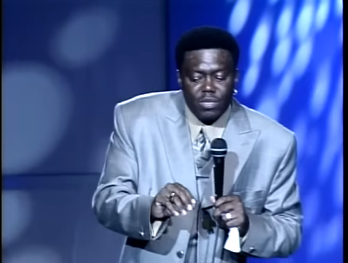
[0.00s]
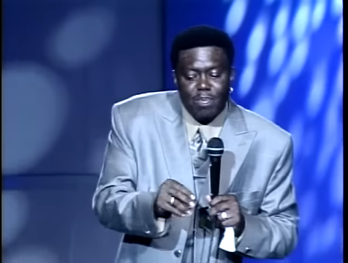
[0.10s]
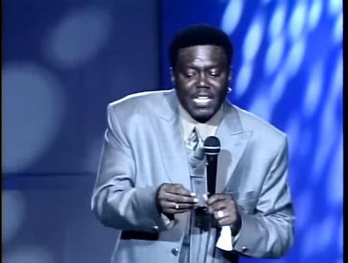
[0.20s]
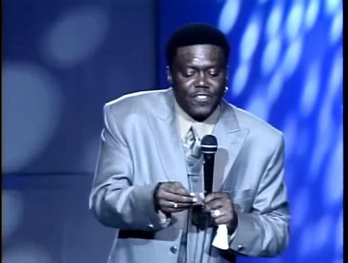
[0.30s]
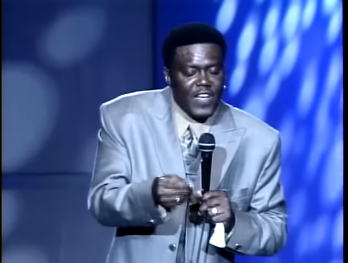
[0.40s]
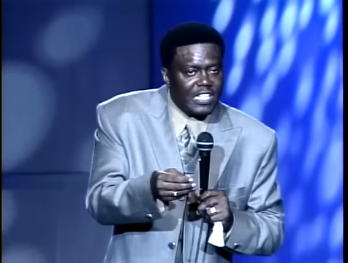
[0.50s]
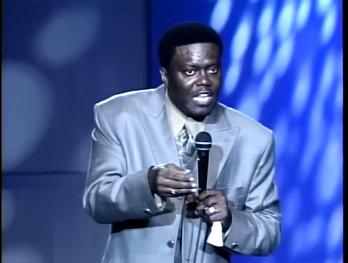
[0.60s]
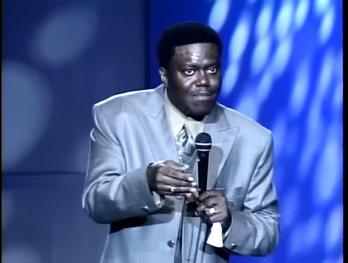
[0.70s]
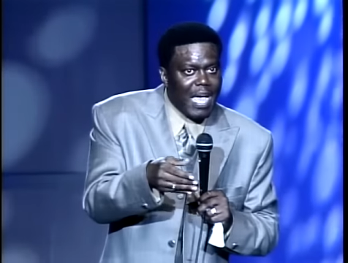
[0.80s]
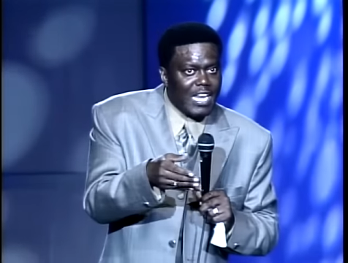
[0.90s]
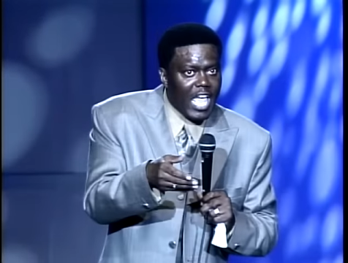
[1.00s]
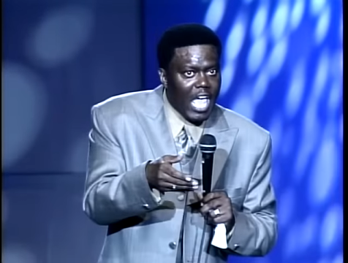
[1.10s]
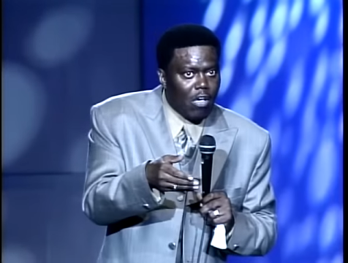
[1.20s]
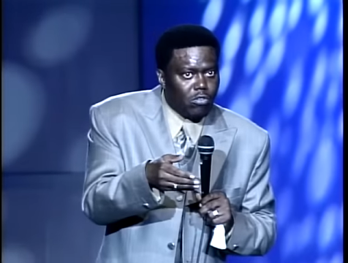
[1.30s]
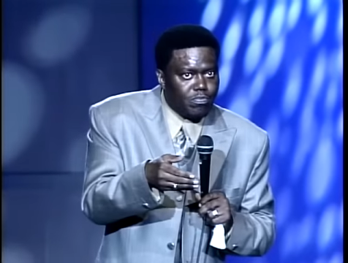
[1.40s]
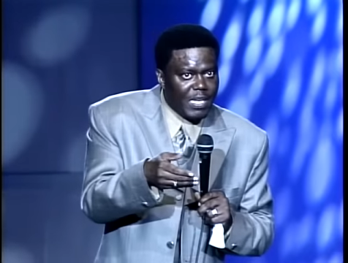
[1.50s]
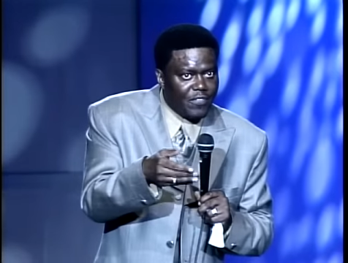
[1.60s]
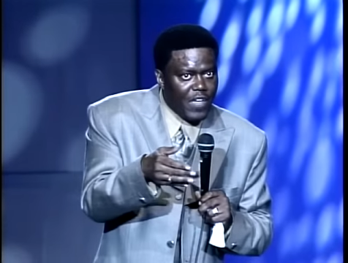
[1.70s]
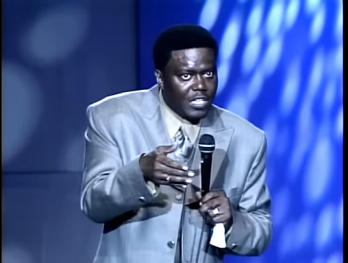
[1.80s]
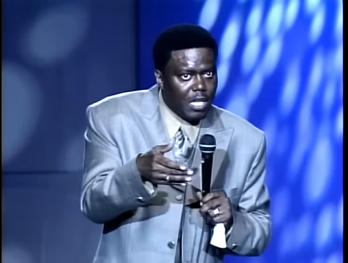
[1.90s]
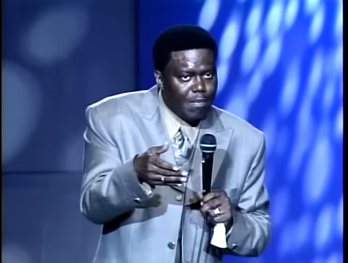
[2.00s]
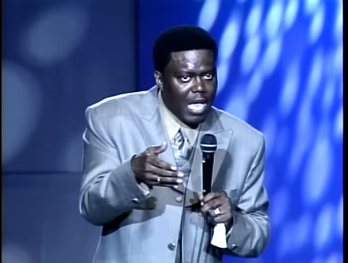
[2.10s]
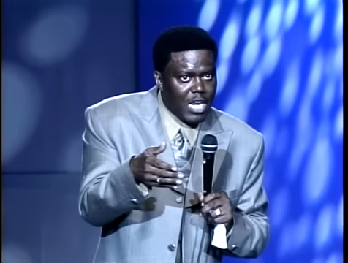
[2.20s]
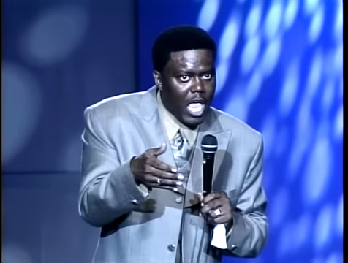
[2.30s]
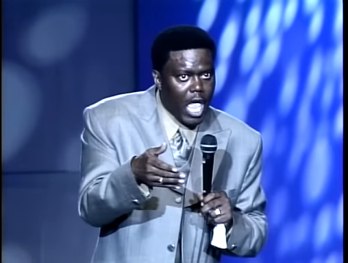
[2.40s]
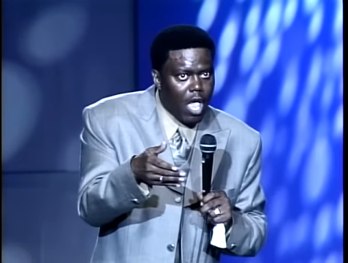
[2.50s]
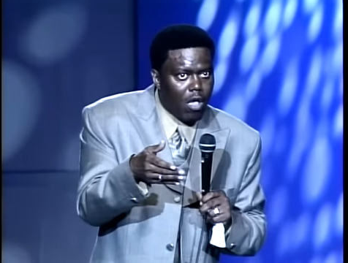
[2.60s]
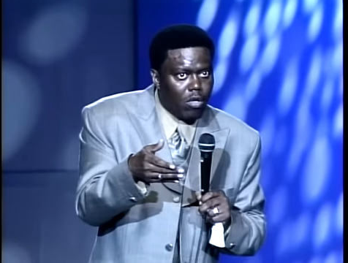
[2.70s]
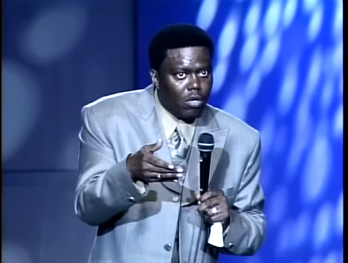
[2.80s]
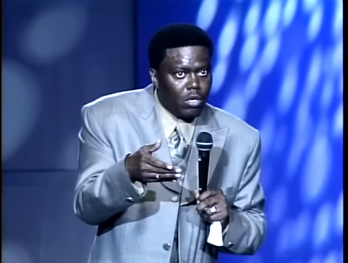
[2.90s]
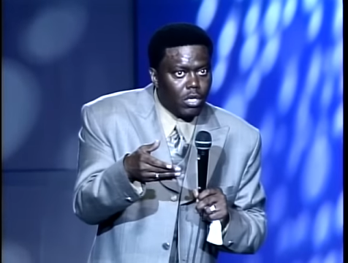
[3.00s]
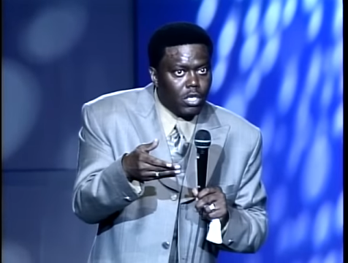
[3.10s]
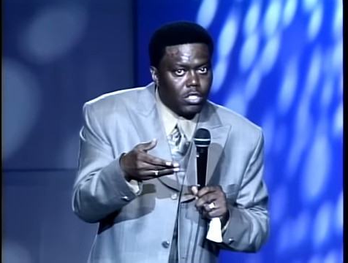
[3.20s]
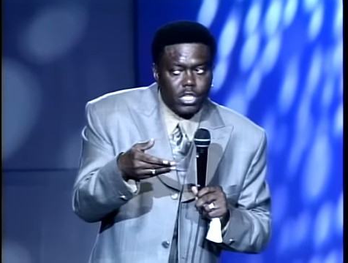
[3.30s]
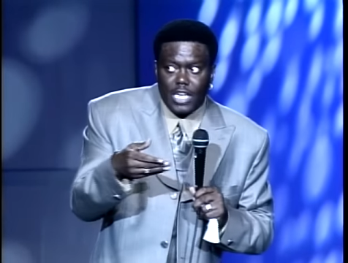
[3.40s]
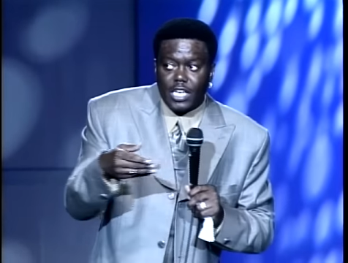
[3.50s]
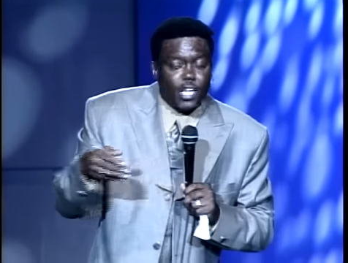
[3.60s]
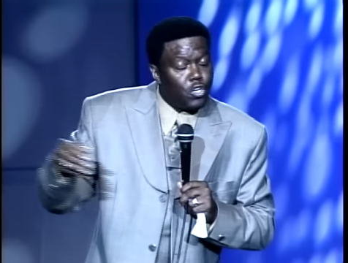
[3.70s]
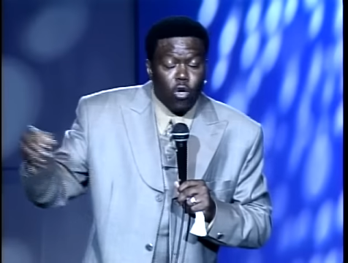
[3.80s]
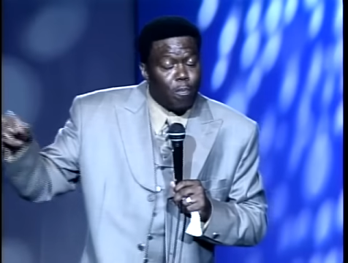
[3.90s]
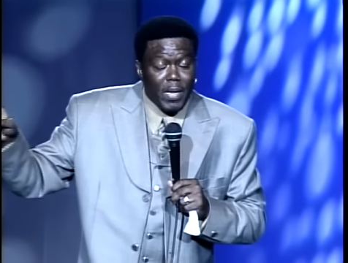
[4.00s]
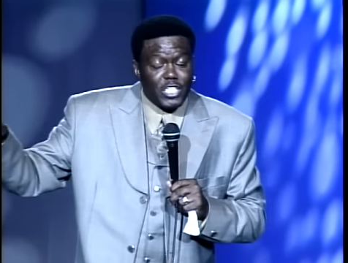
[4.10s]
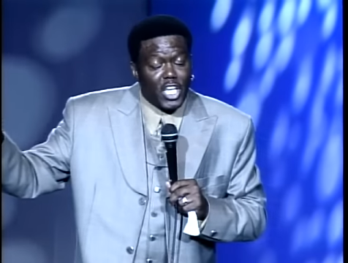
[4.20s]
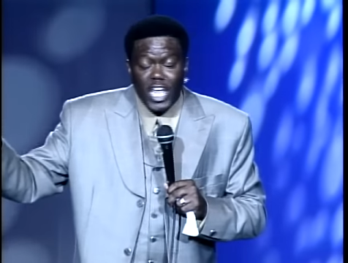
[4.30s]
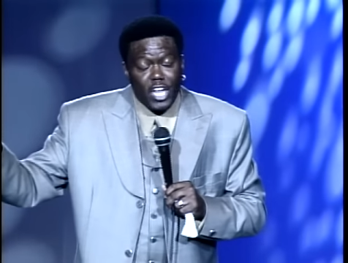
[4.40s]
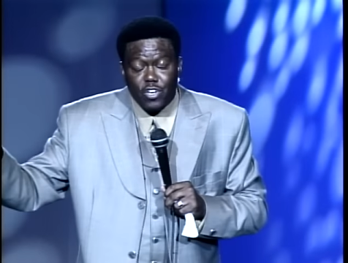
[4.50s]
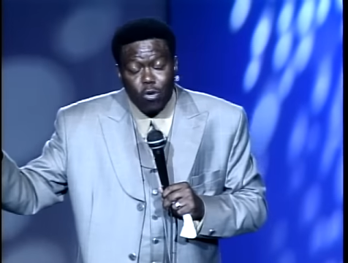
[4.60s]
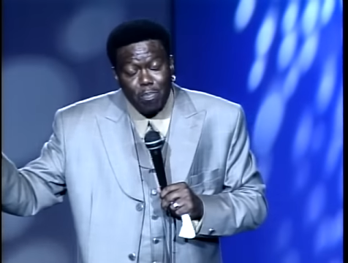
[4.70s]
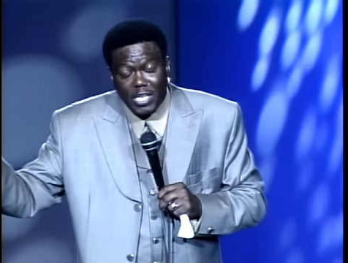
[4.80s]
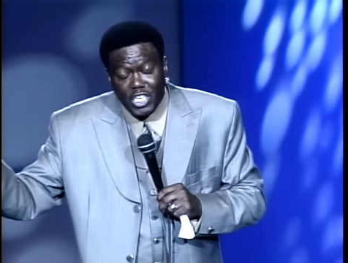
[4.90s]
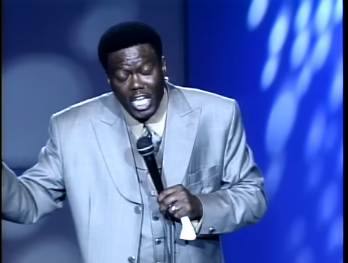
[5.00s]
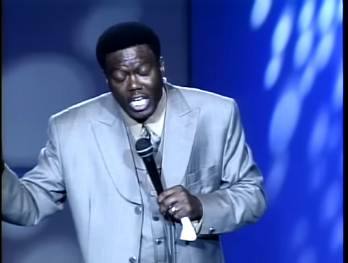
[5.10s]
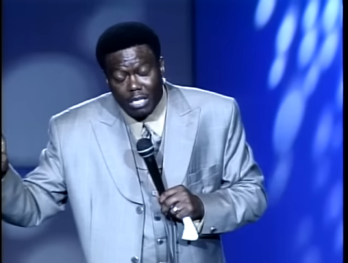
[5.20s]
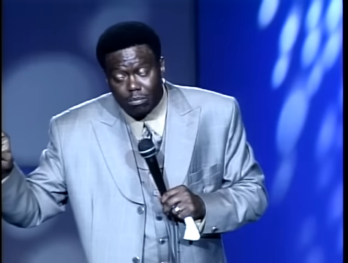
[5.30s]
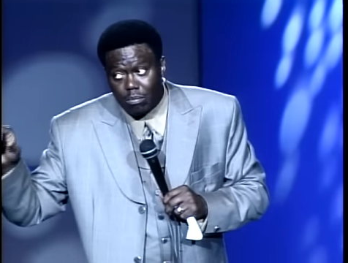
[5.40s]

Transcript: Bitch fucked up my nails. Bitch fucked up my nails. So he said, no bitch here. No bitch here.